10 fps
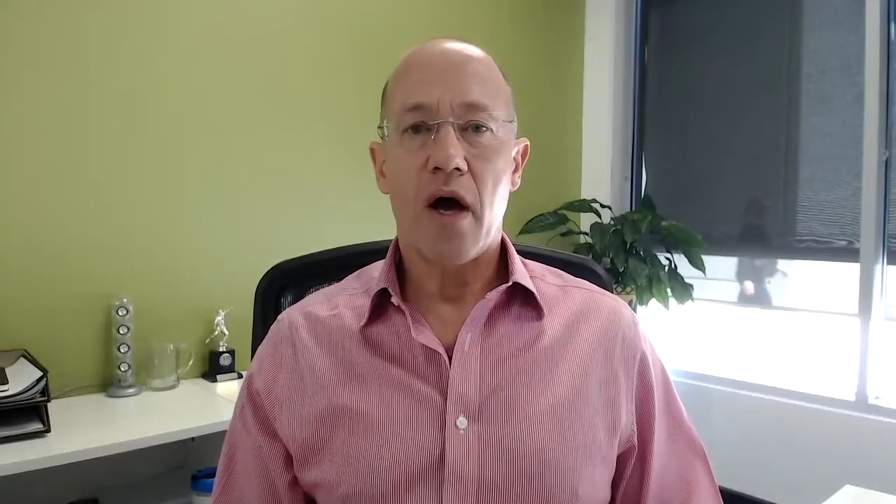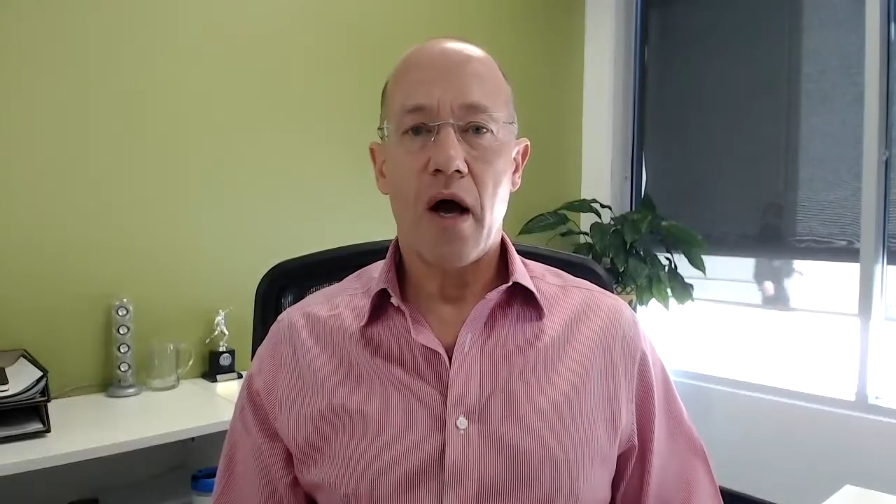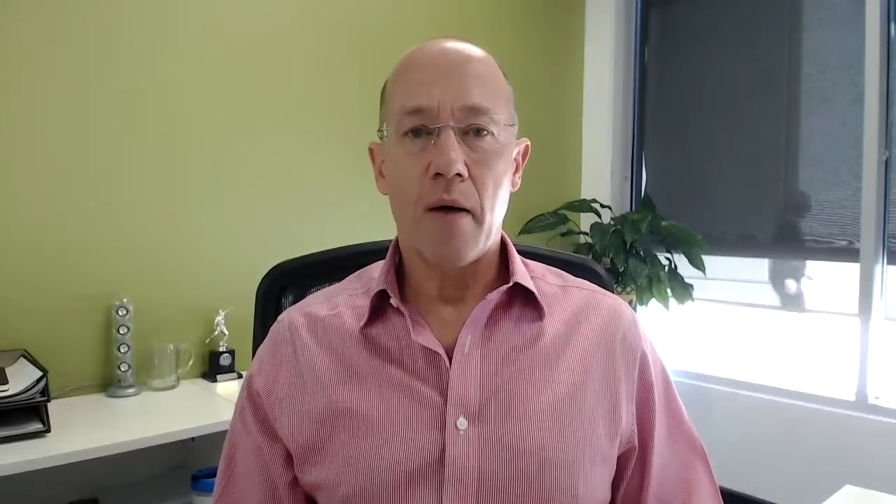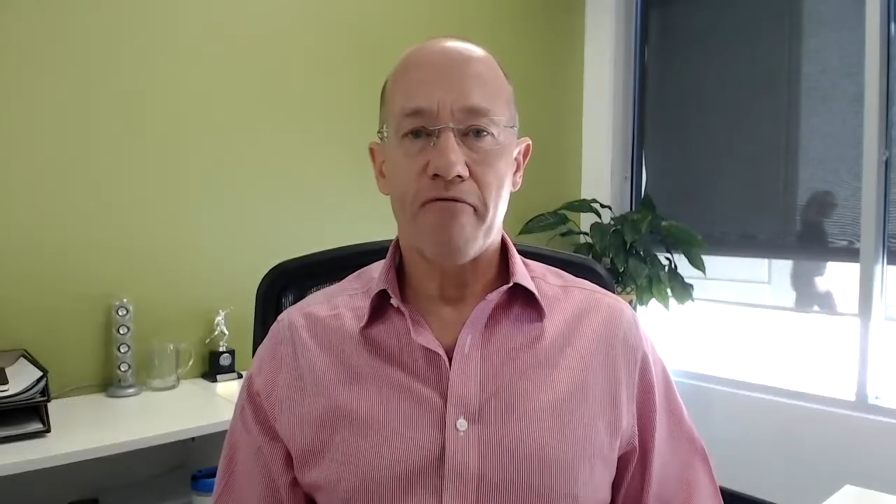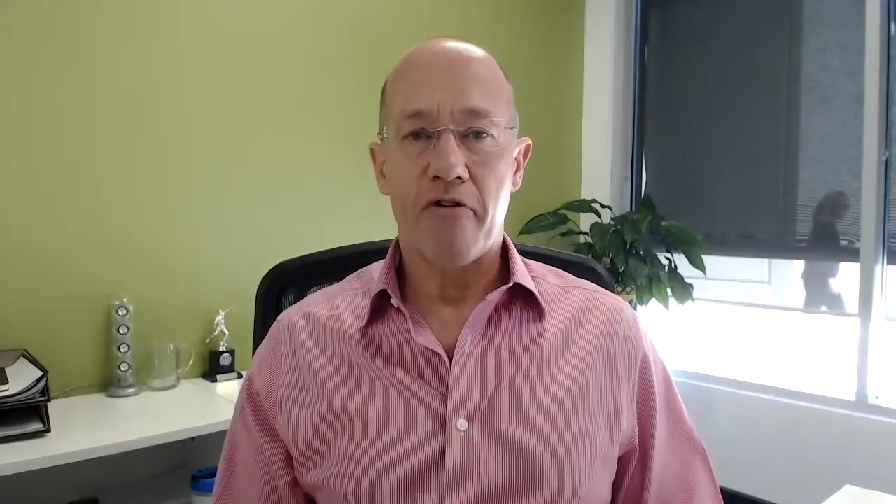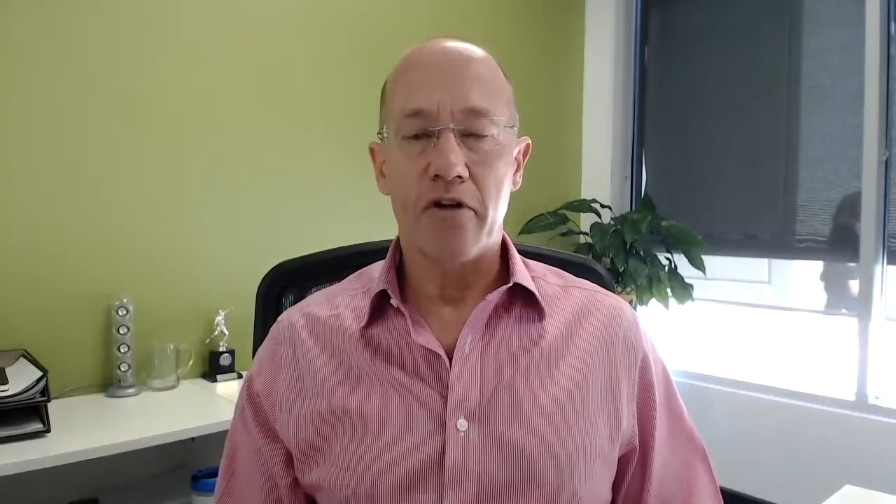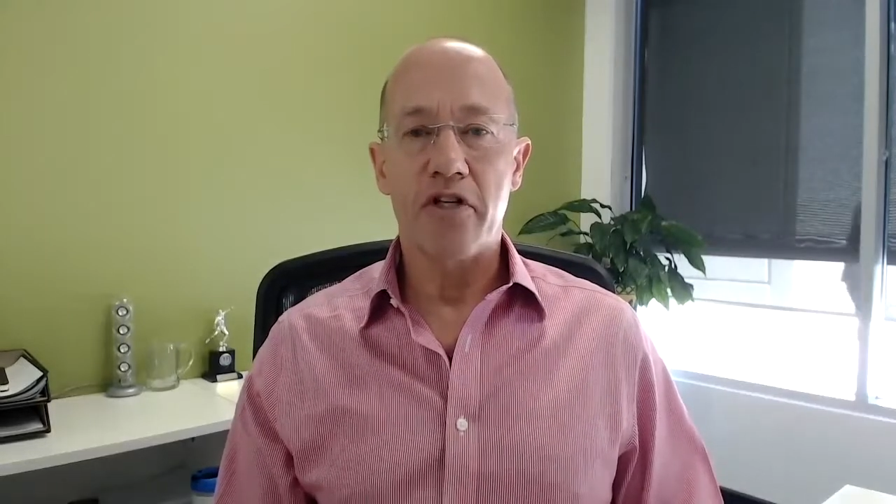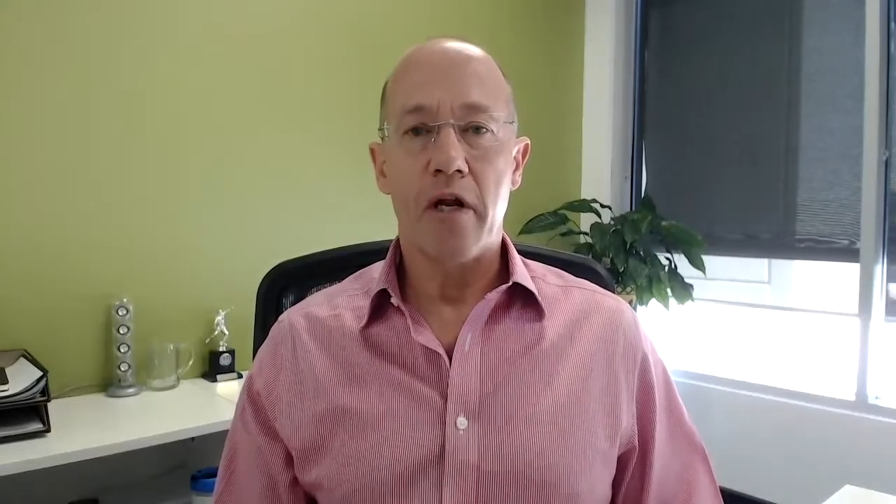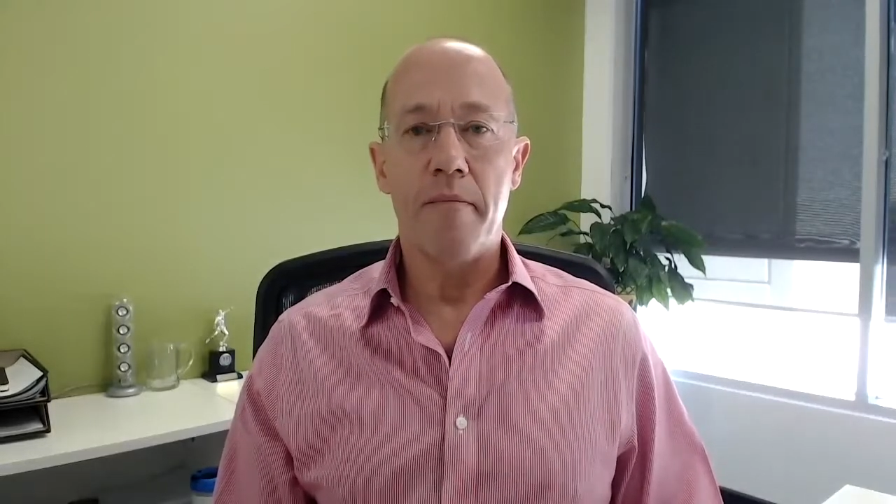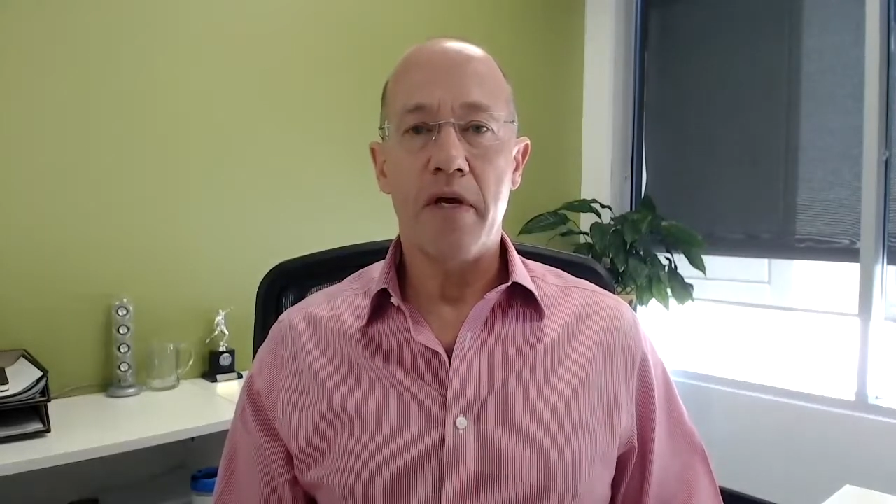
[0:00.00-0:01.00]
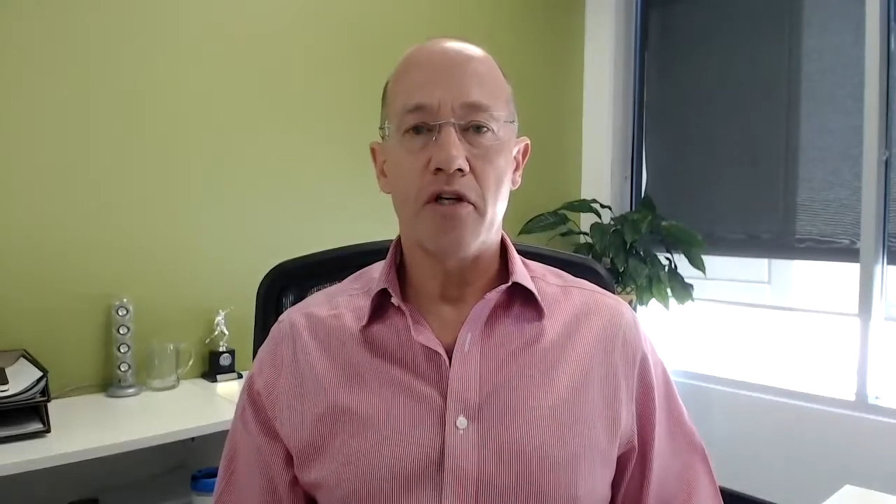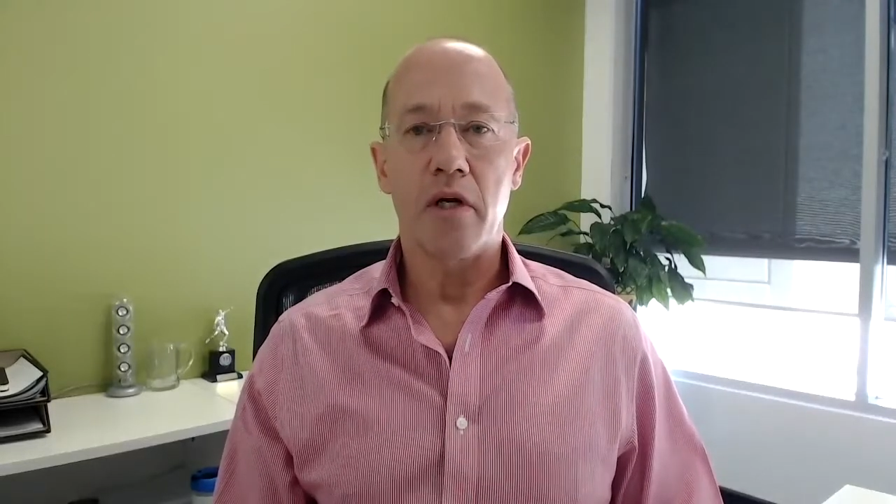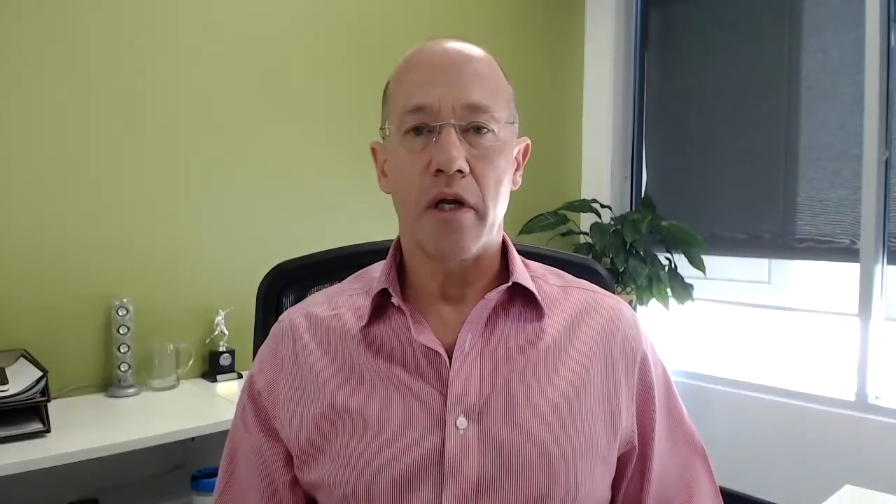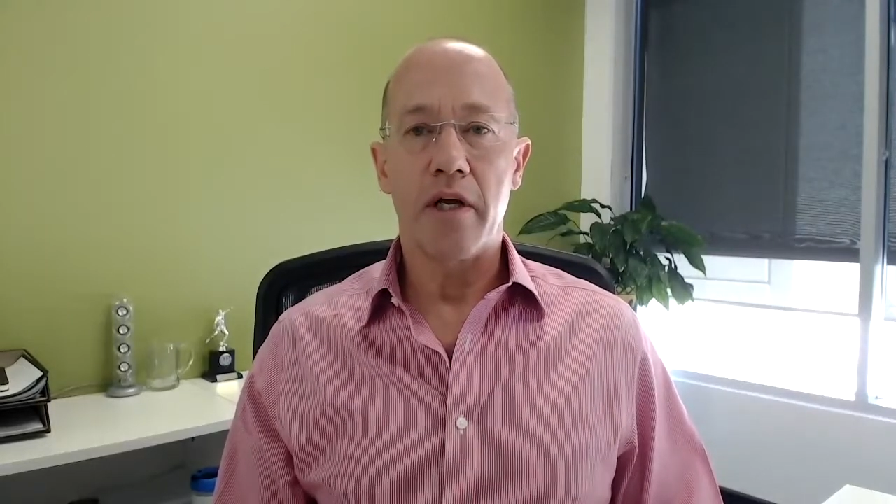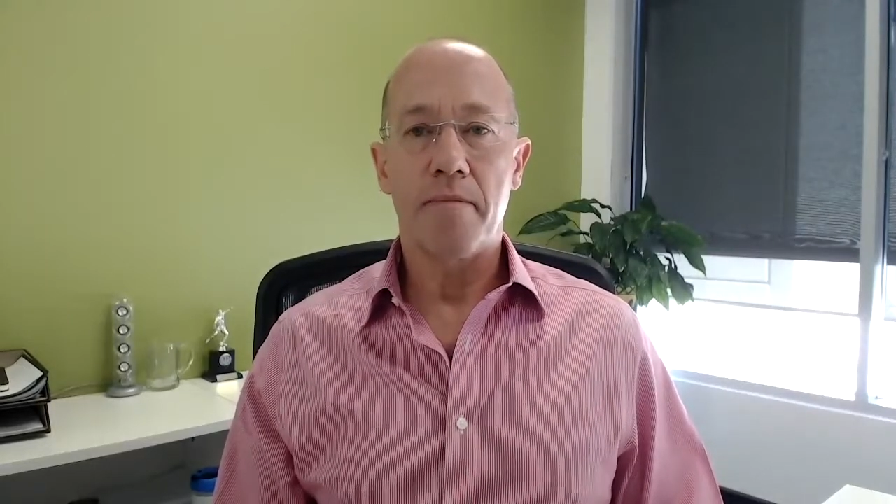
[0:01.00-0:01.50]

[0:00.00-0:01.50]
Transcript: upfront and immediately.